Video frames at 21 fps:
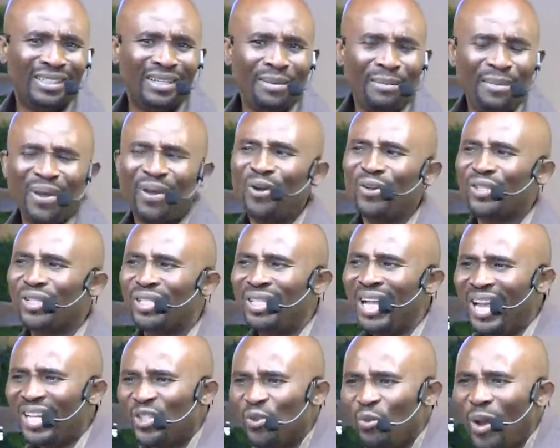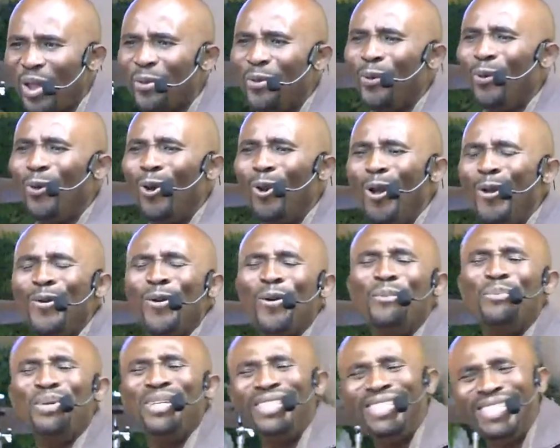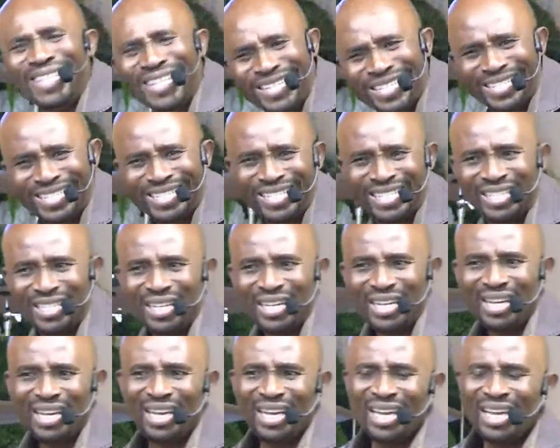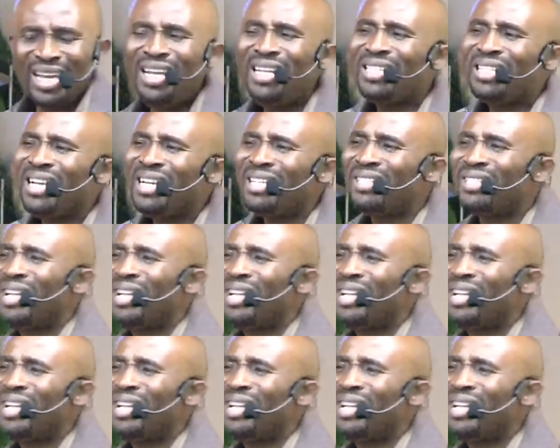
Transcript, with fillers: Because that's where you learn obedience. He says